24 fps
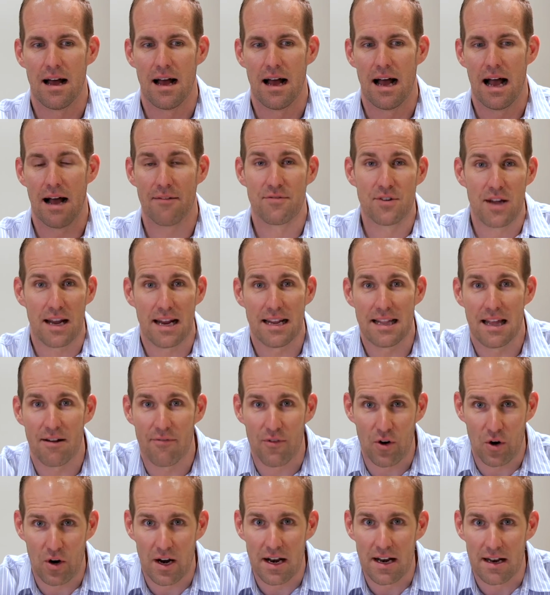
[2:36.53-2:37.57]
I've taken that
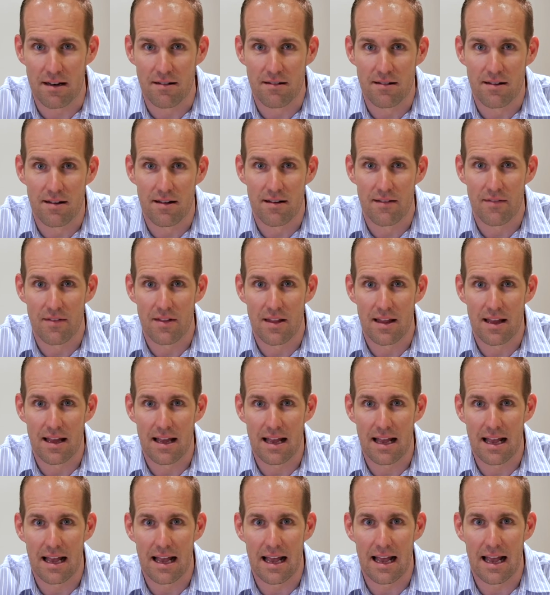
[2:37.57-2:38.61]
for granted.
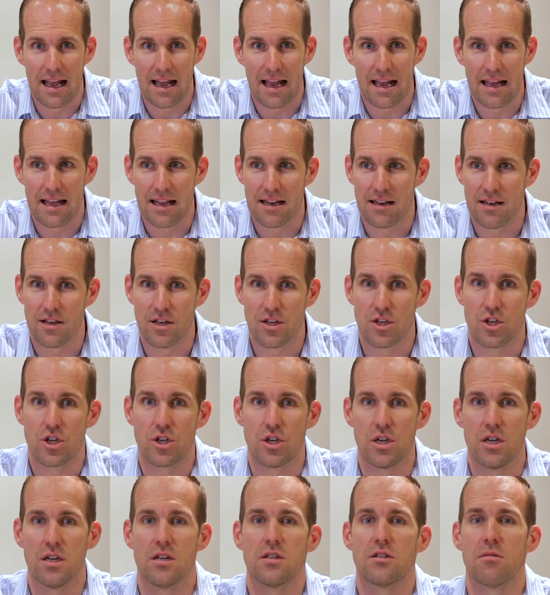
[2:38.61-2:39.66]
And
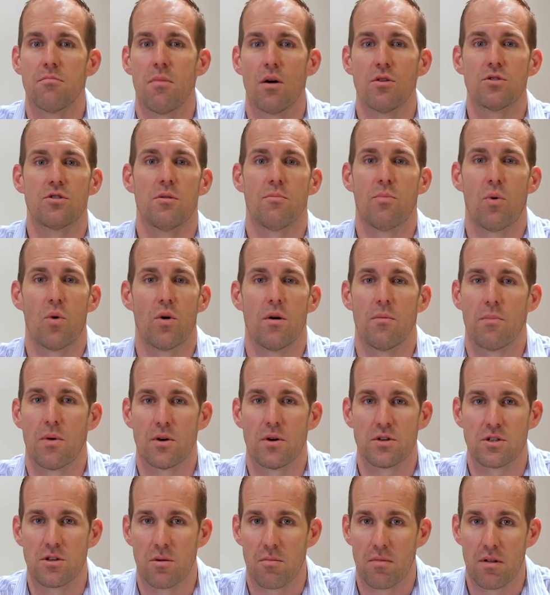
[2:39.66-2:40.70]
she is the most important
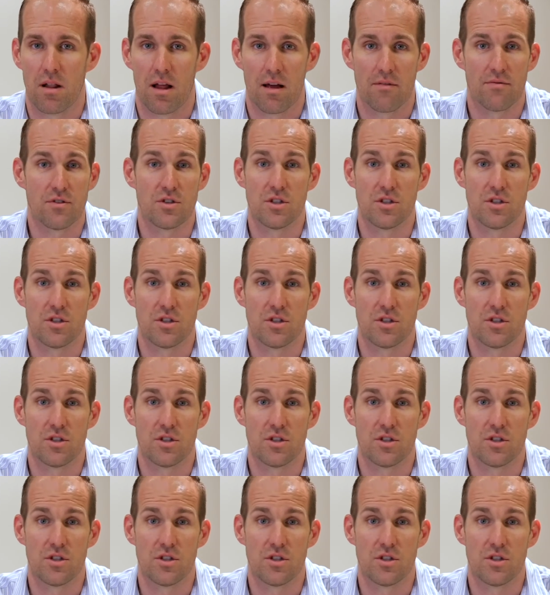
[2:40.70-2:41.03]
person in my life.